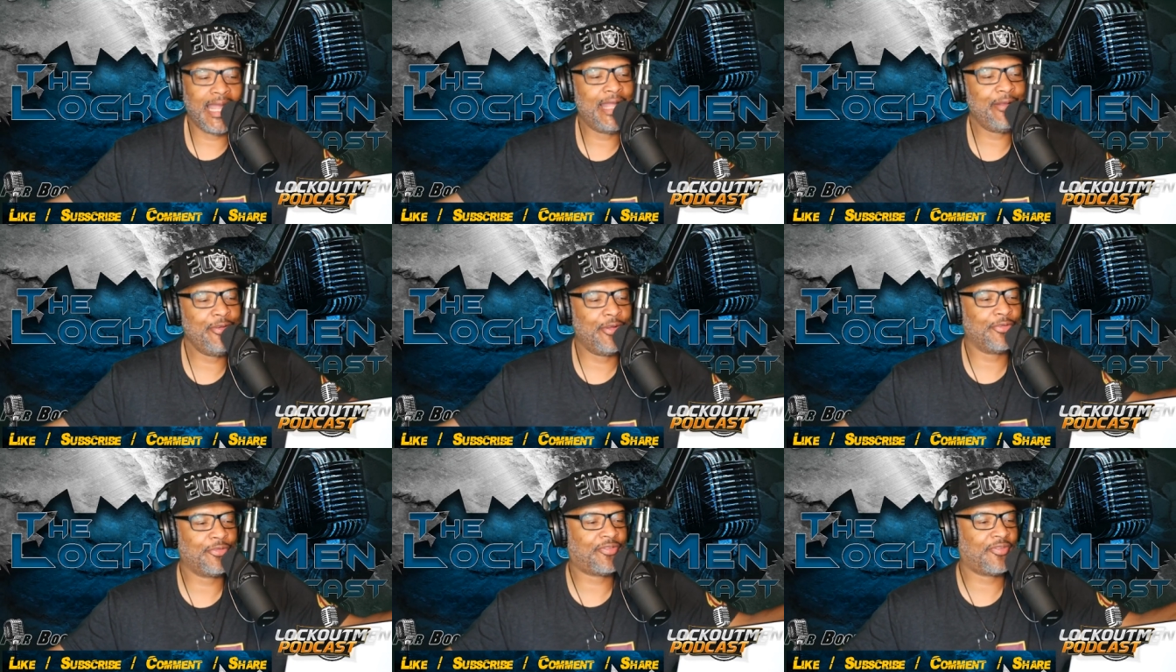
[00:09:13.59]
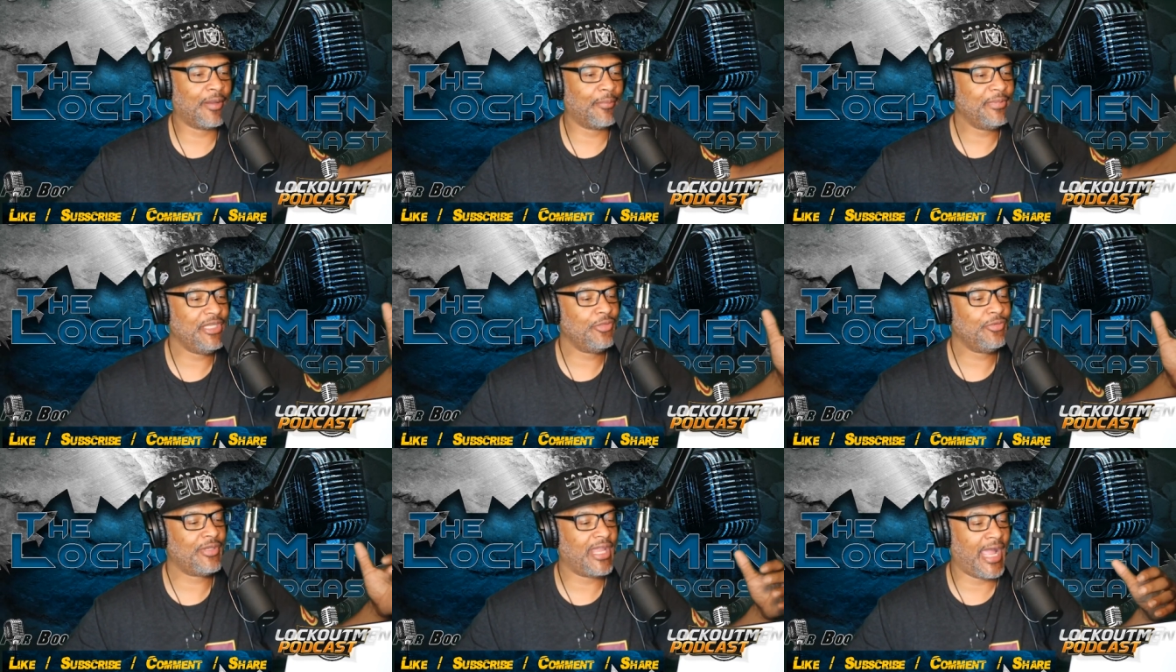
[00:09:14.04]
I know
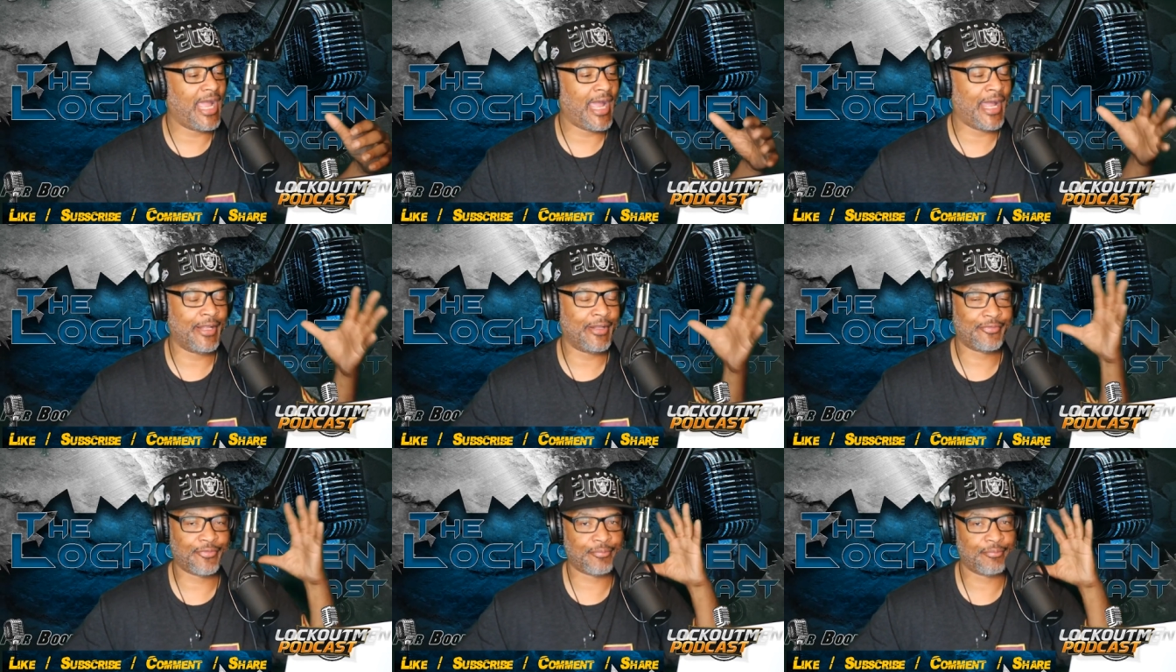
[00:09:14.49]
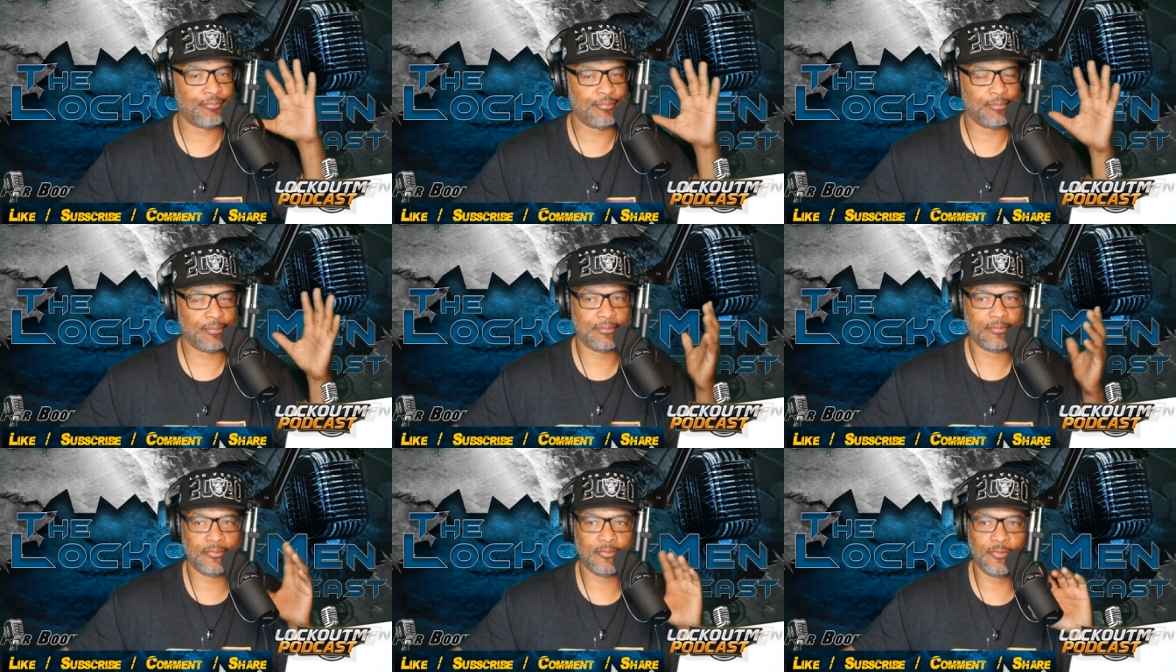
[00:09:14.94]
some of you guys
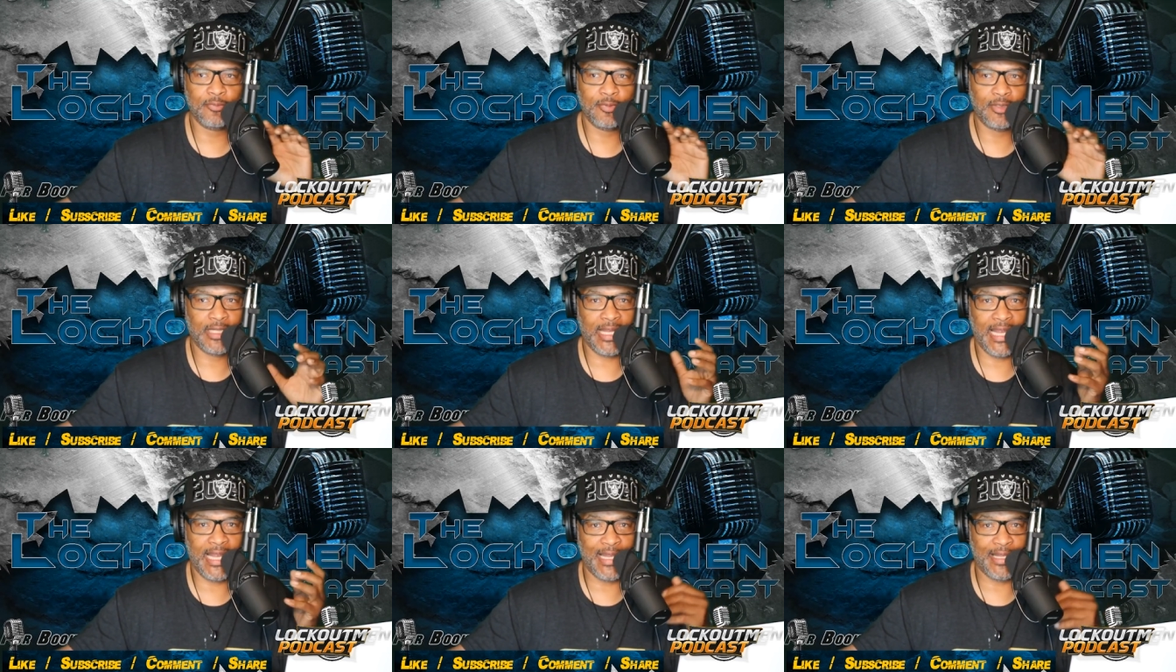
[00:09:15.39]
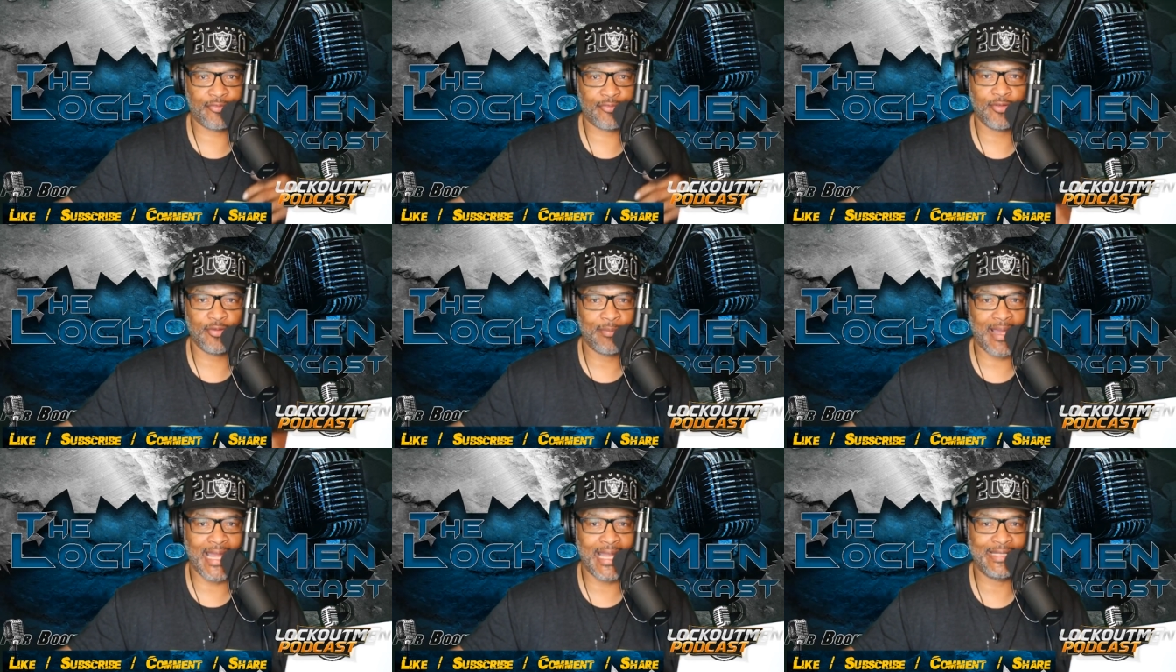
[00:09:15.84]
have
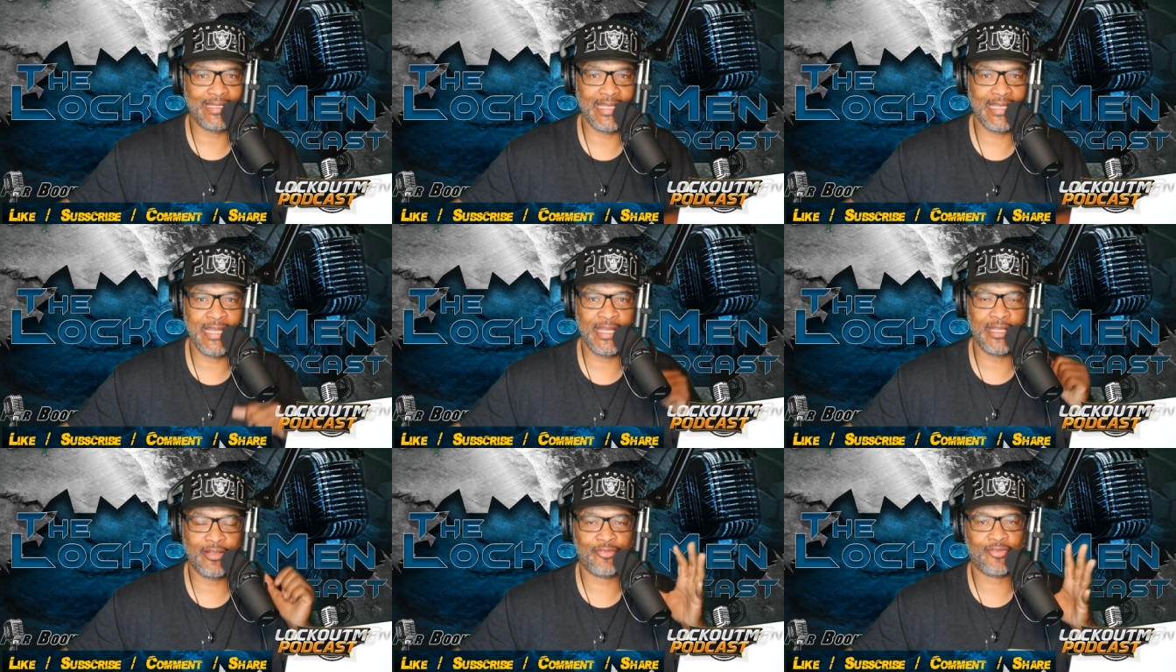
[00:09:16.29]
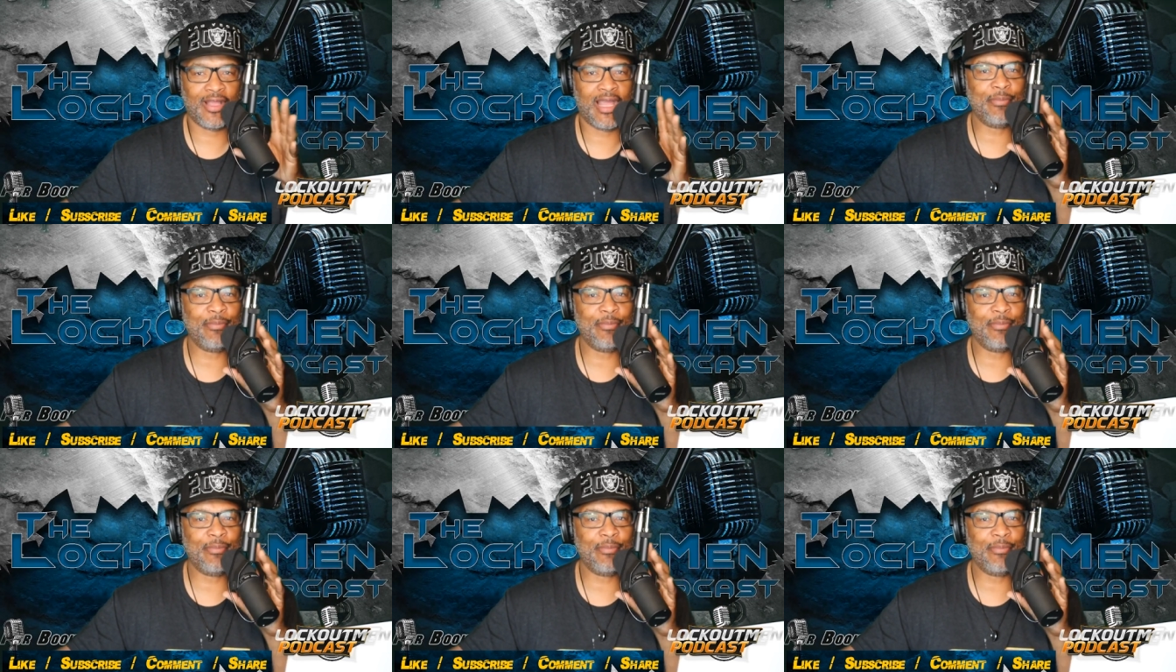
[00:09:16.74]
some ideas.